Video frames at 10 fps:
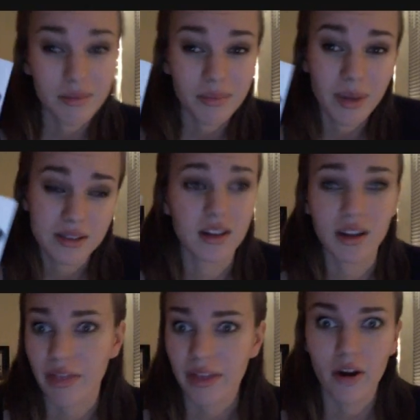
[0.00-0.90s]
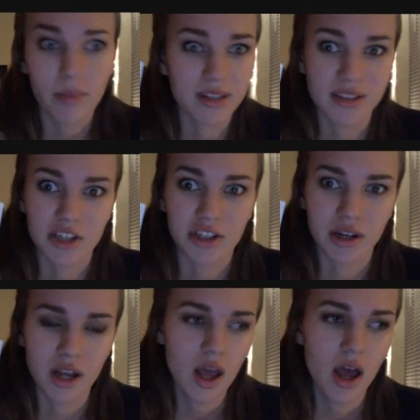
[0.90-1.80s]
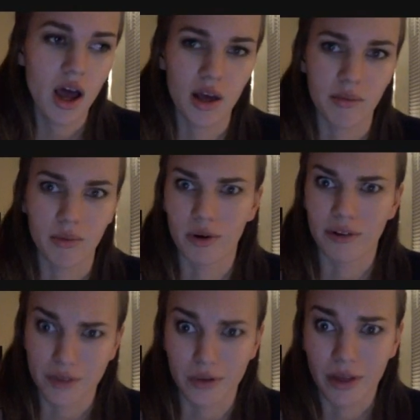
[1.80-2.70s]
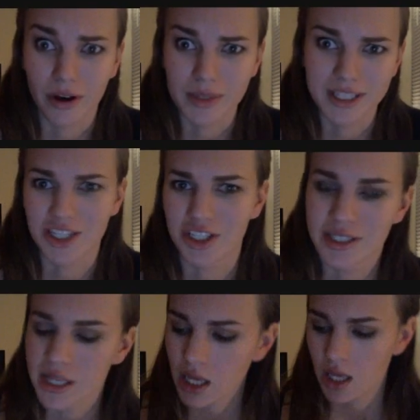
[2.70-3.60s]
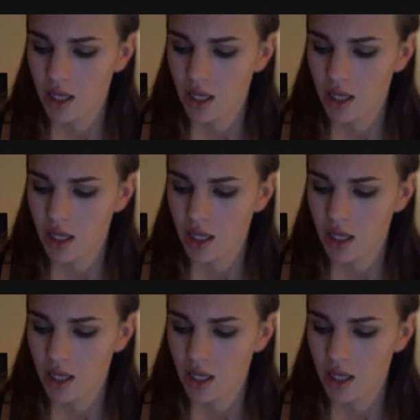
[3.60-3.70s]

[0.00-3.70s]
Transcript: basically a therapy session, or a few therapy sessions.